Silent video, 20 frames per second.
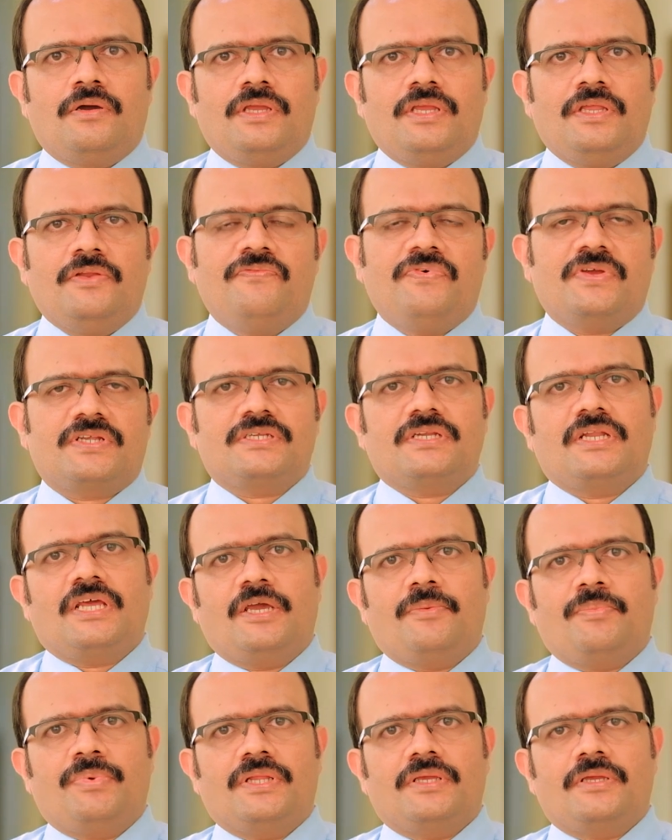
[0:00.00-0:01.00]
infection
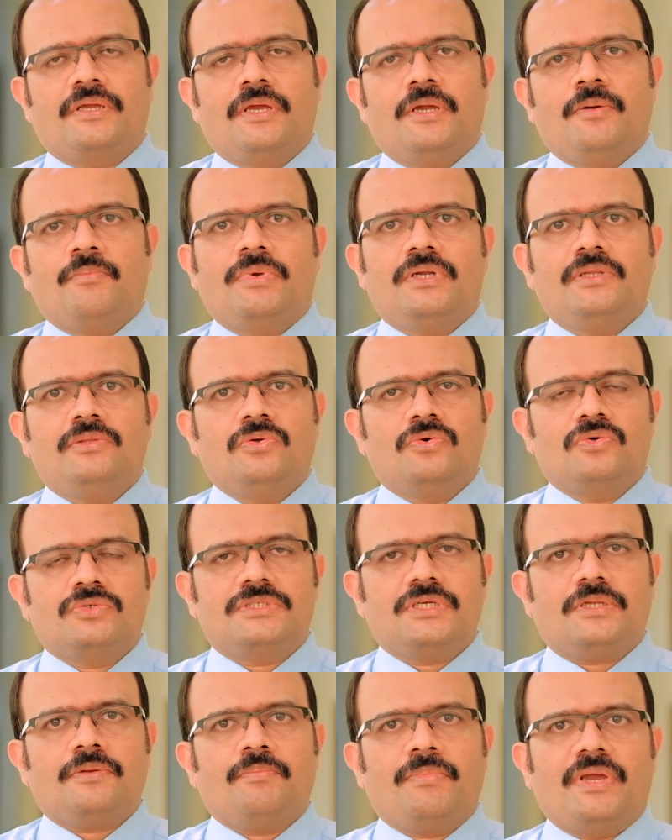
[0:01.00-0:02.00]
happening, but
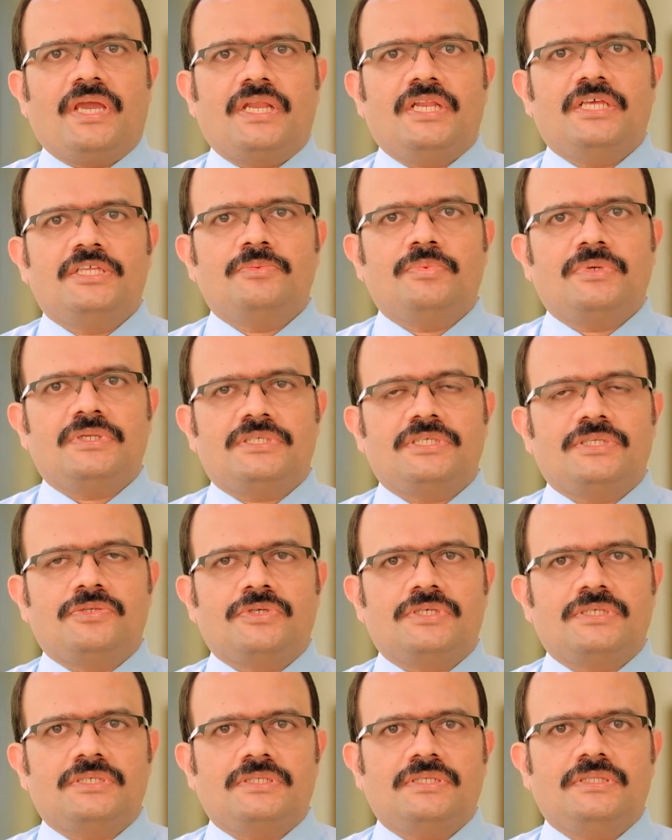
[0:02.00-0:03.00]
those are manageable
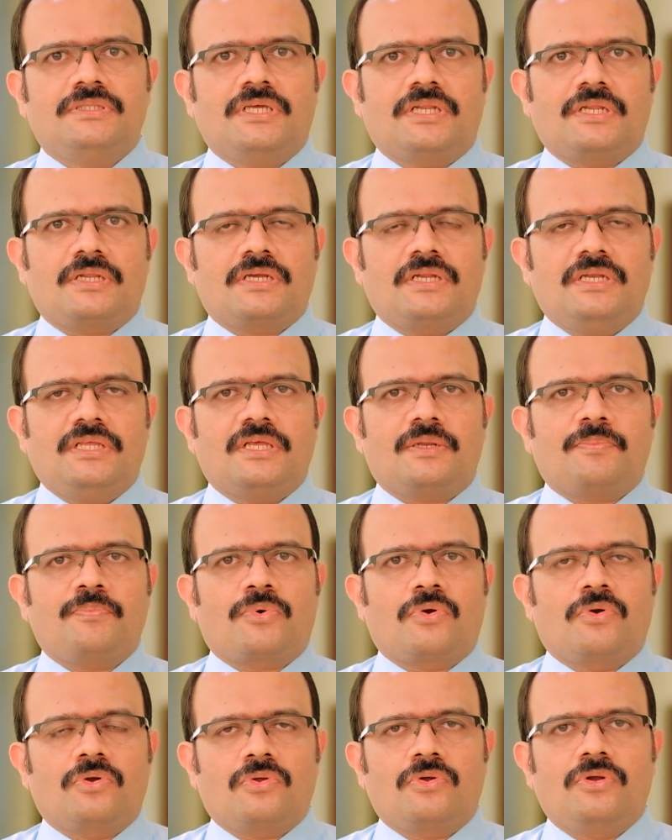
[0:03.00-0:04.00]
situations, and there are clear
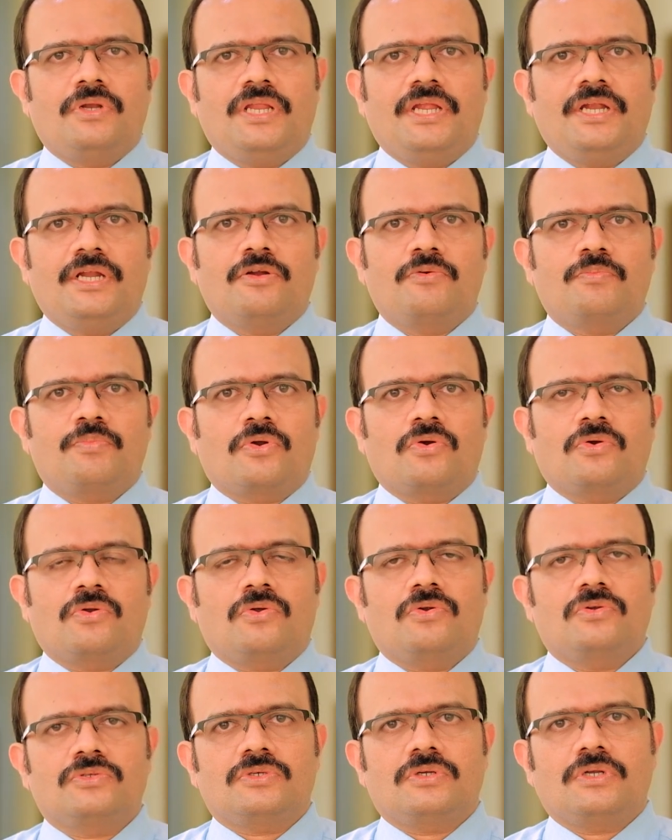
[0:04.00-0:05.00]
laid down
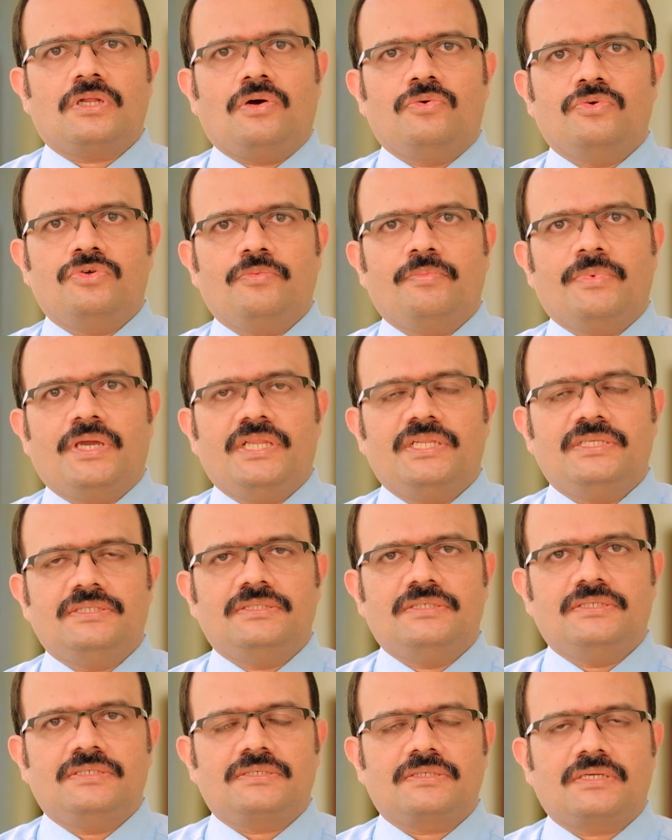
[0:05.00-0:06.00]
protocols on how to manage
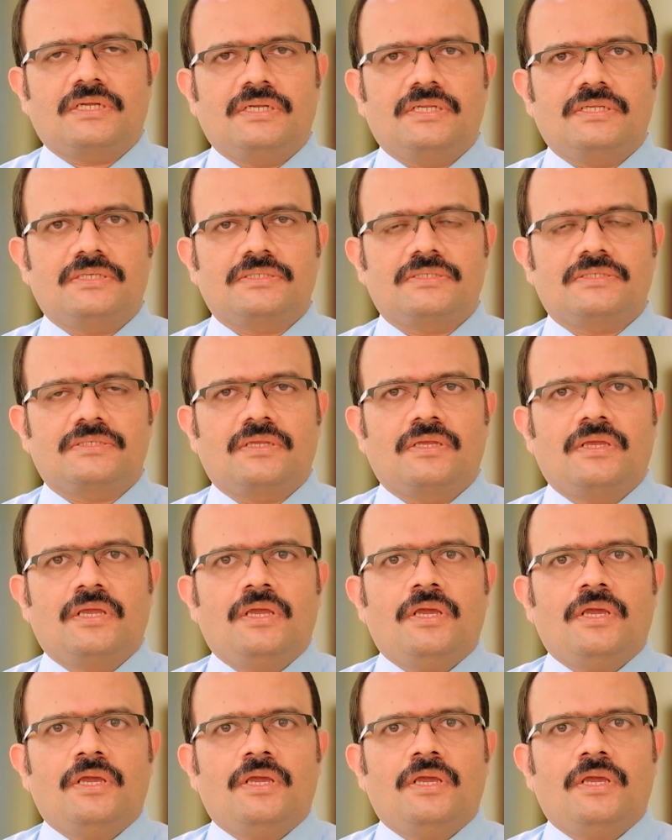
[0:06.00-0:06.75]
these conditions.